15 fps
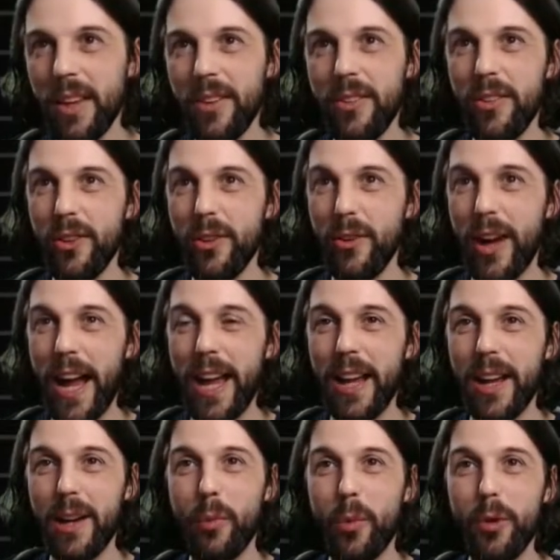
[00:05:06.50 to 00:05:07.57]
So
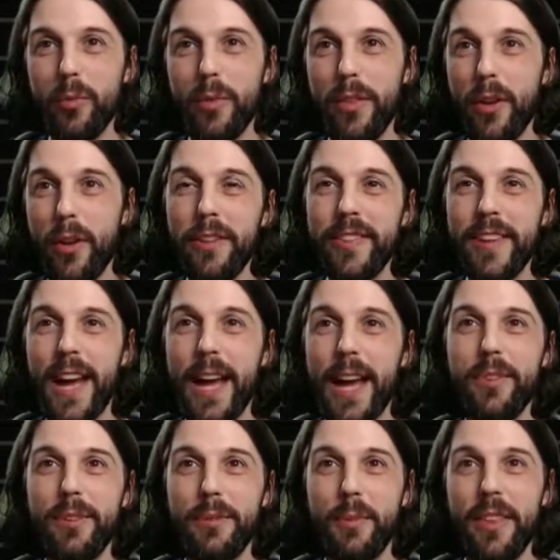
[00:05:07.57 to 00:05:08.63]
I won with all
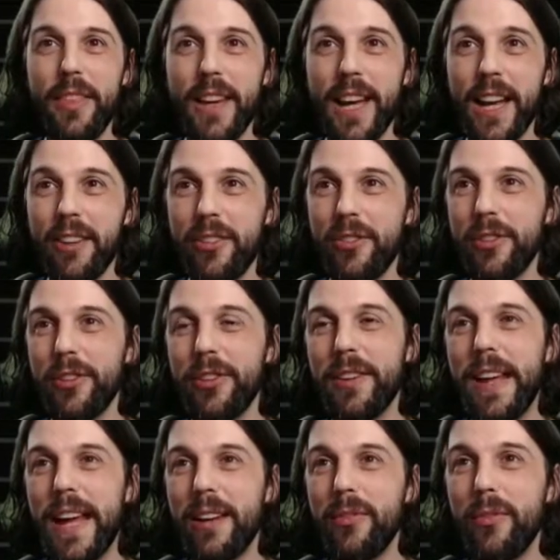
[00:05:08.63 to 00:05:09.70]
types with the Kestrel,
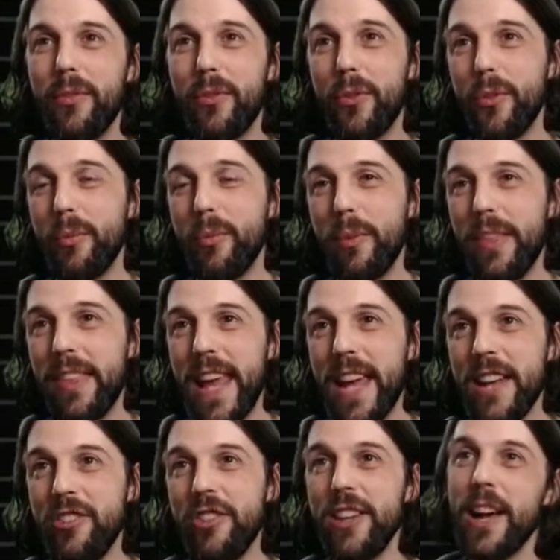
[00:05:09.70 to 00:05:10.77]
and with the
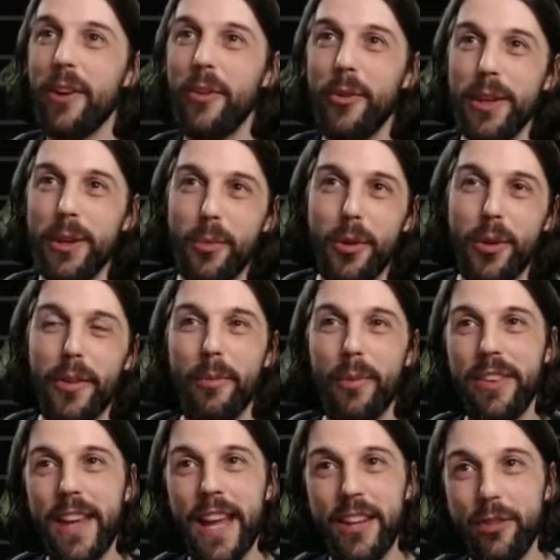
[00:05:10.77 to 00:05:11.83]
NG I only won
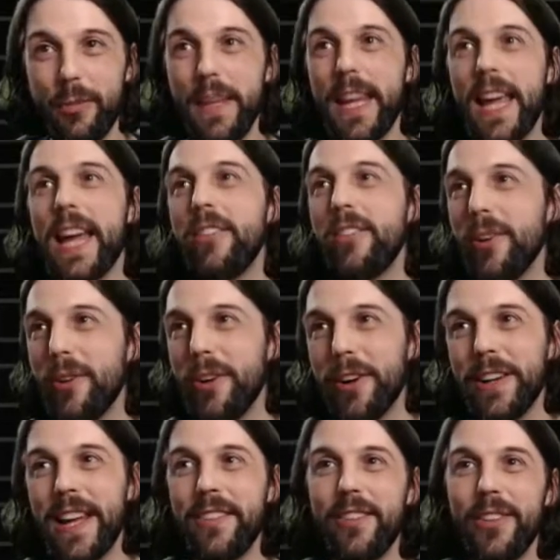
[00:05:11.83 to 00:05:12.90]
with the NGB, and so
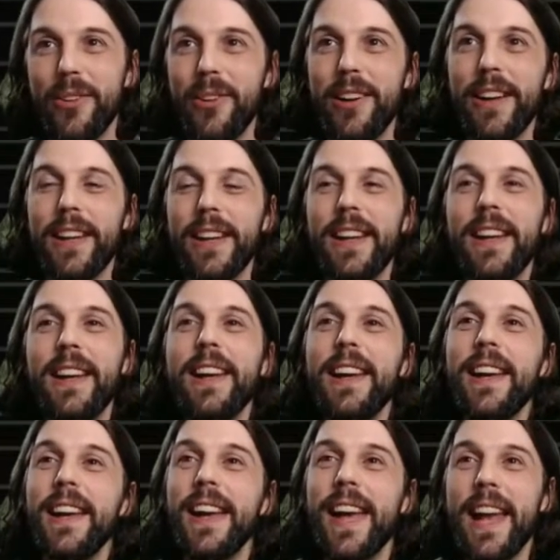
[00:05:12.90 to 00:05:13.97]
on and so on.
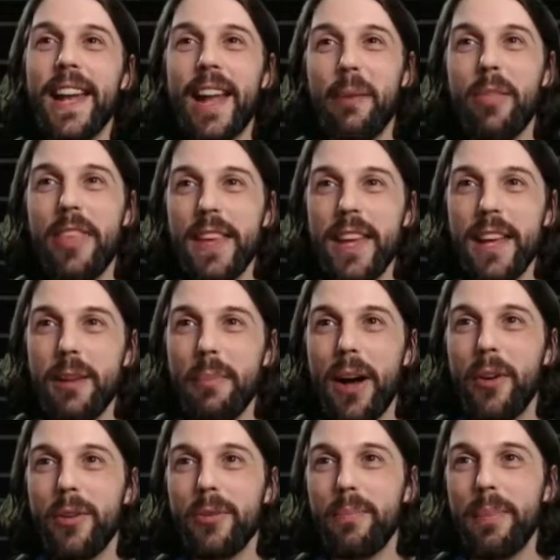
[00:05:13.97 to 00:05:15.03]
And I'm thinking
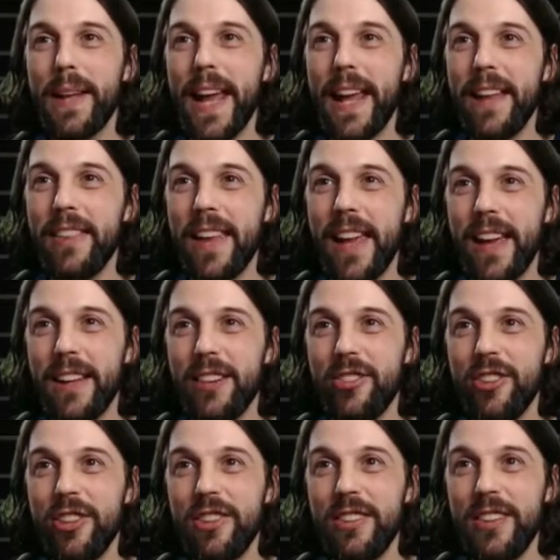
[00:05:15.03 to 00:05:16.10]
about playing the
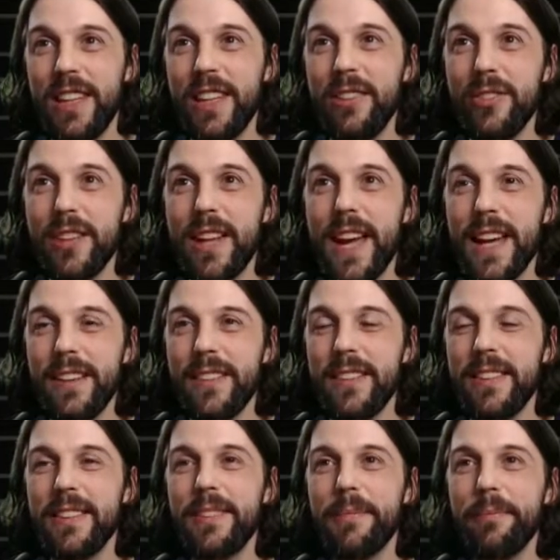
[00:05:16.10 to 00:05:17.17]
NGC
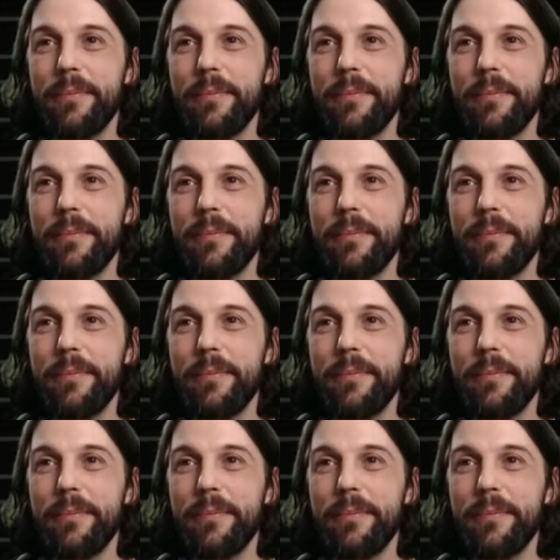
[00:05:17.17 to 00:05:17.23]
tonight.